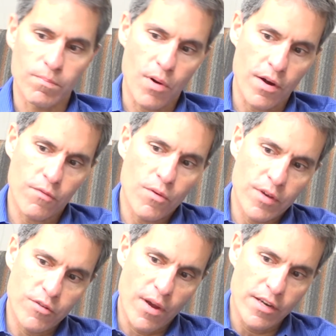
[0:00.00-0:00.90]
part of what
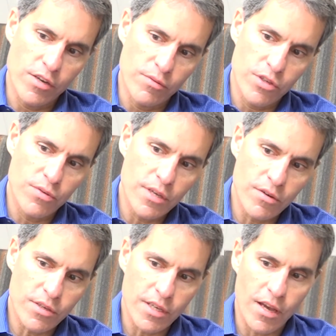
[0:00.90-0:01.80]
we tried to do 2
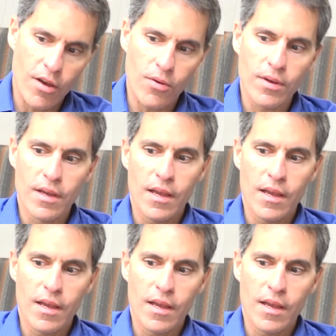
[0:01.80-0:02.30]
years ago,